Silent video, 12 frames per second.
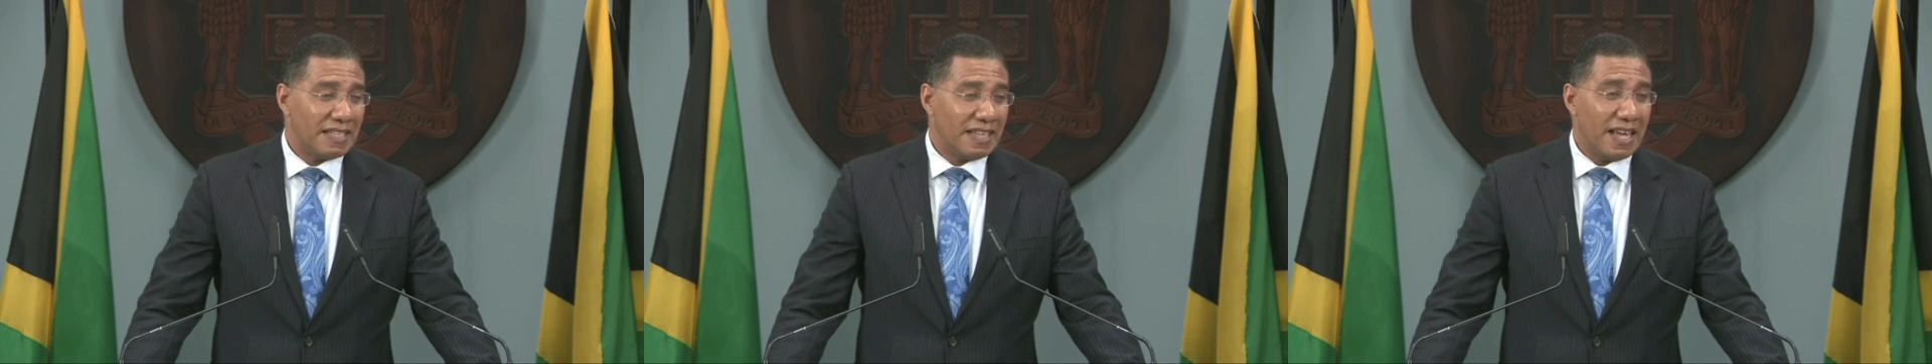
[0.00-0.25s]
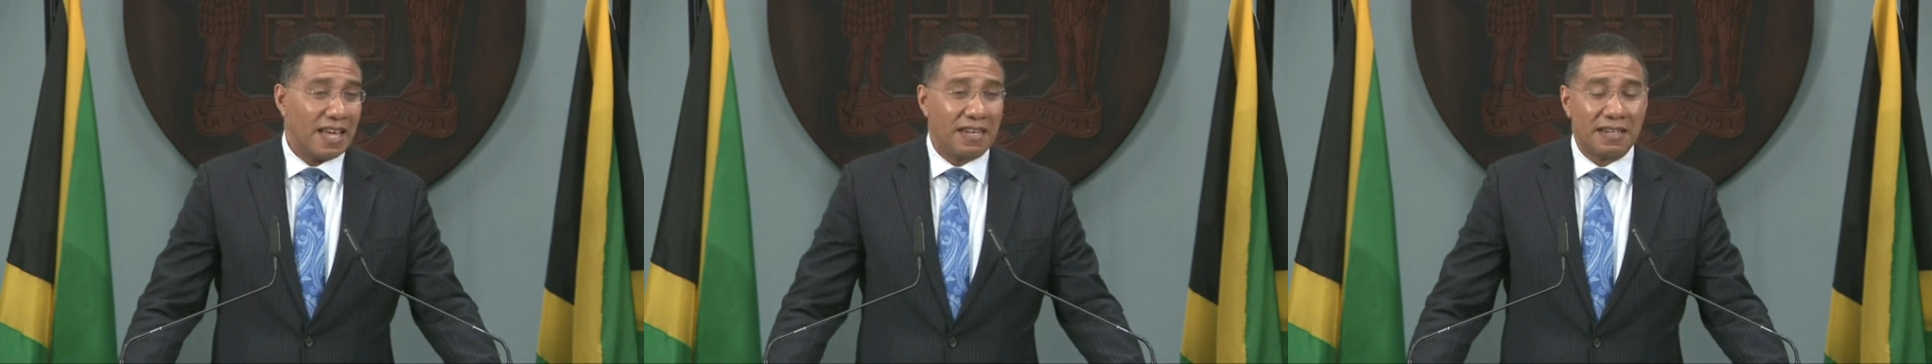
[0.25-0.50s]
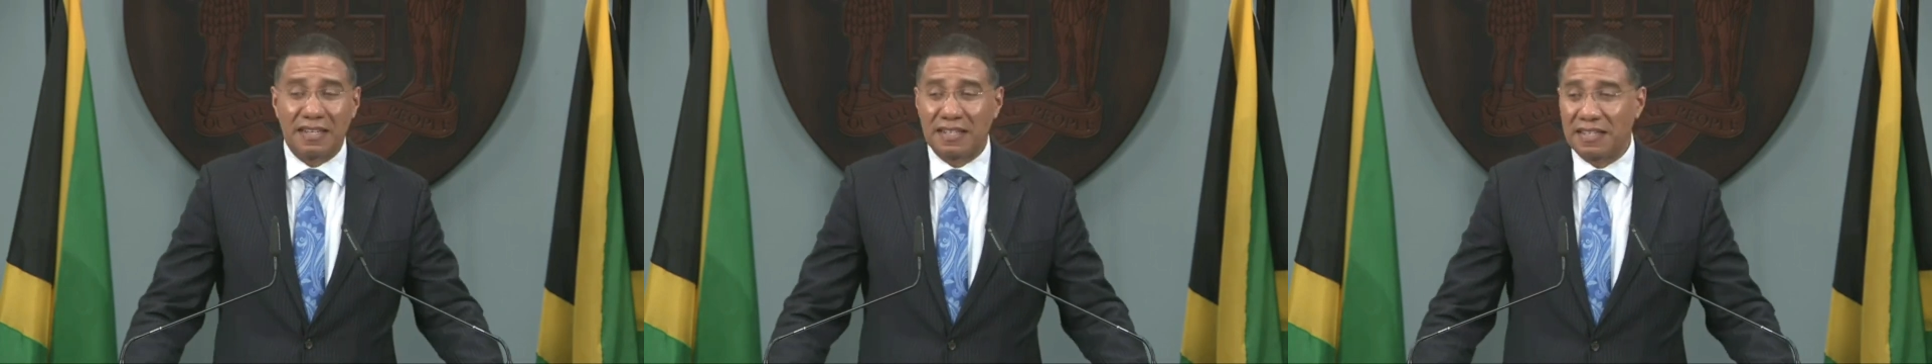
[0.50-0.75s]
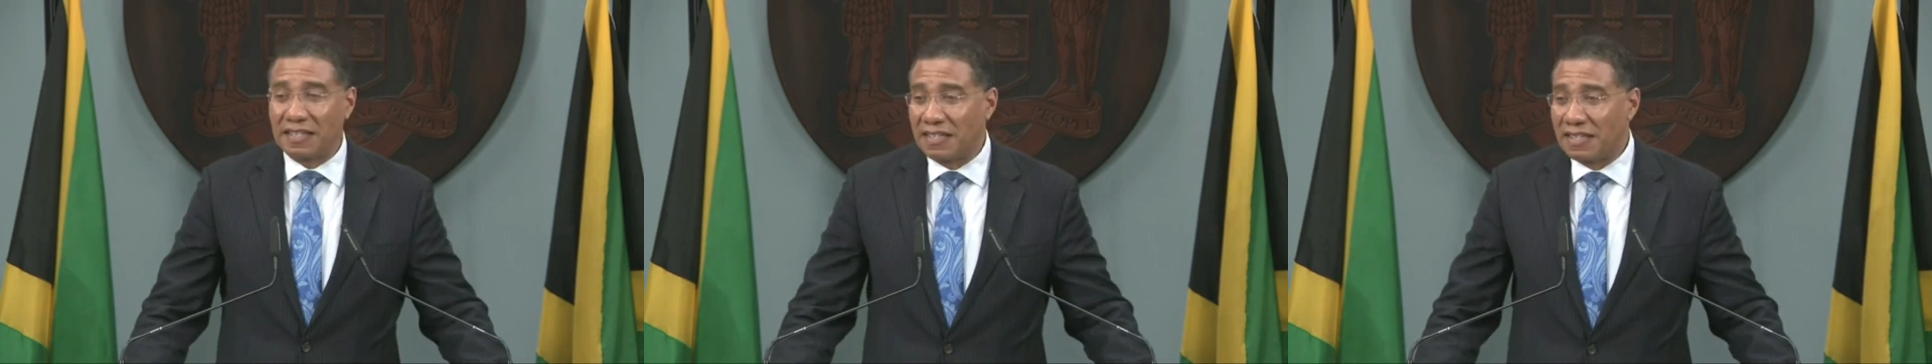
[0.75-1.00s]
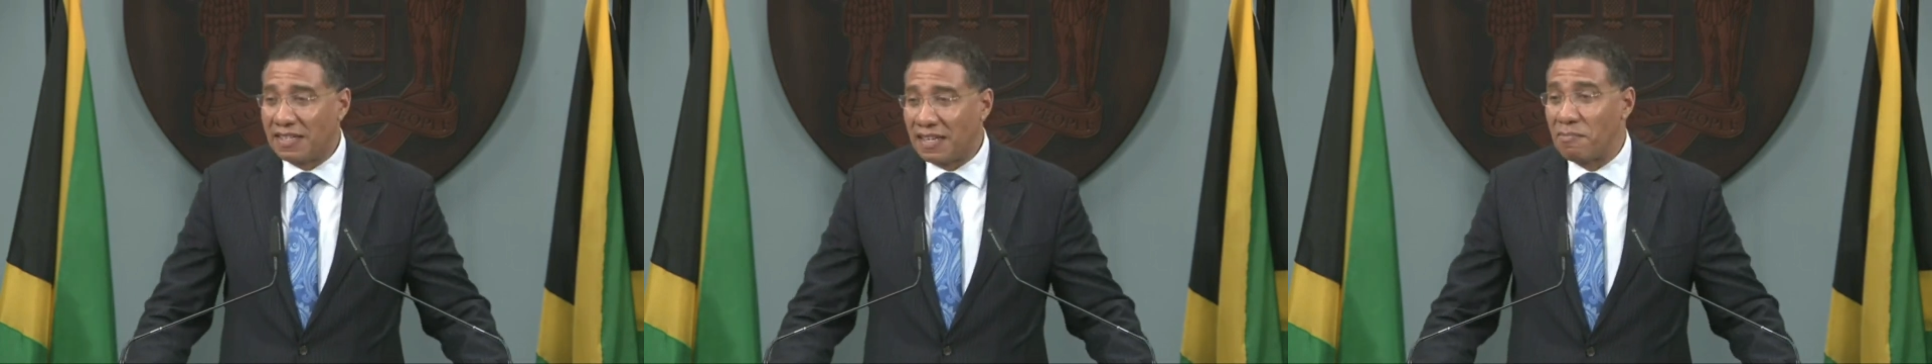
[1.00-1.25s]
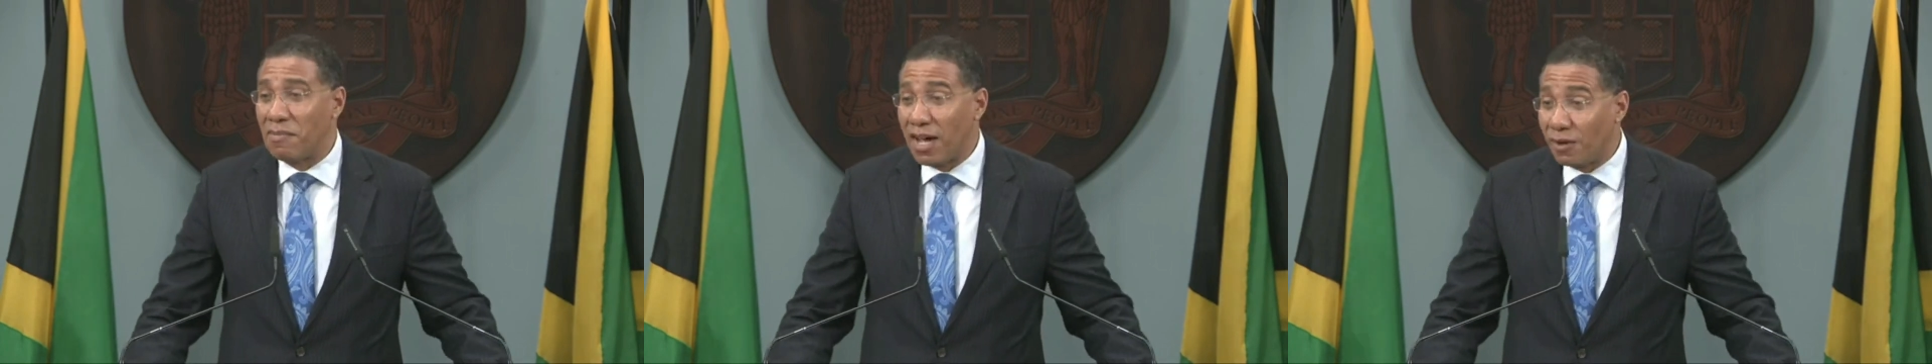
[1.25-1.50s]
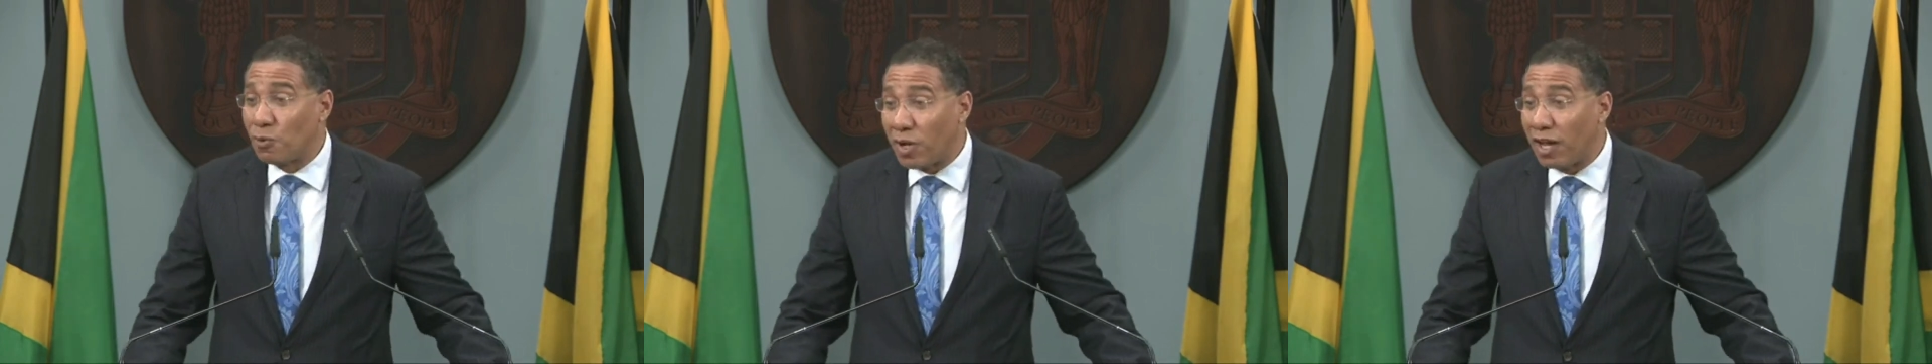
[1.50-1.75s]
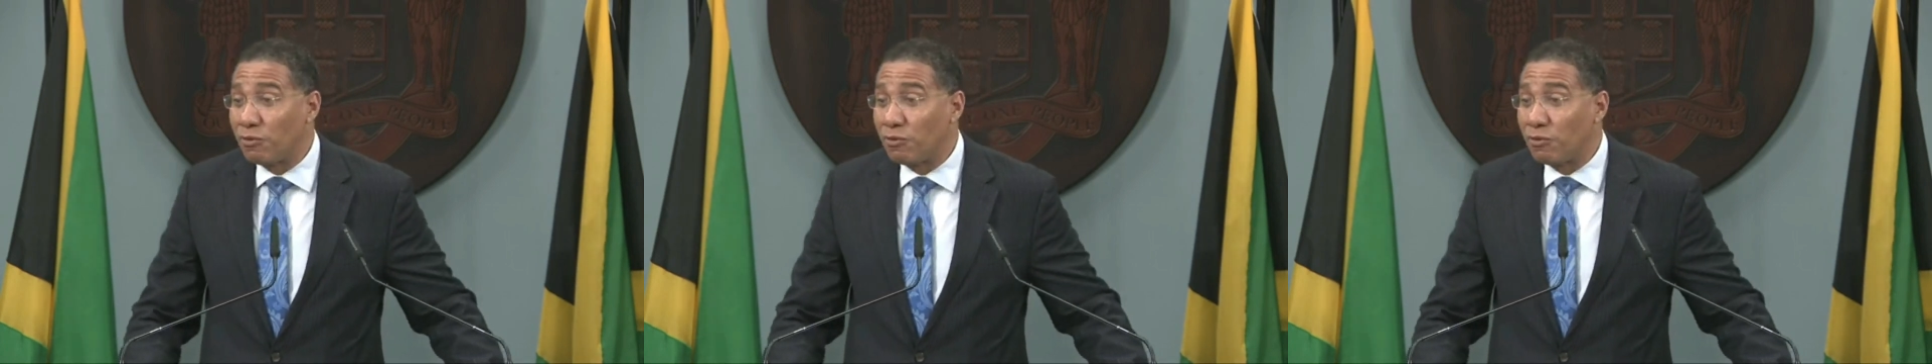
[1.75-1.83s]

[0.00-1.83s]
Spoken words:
and a man who I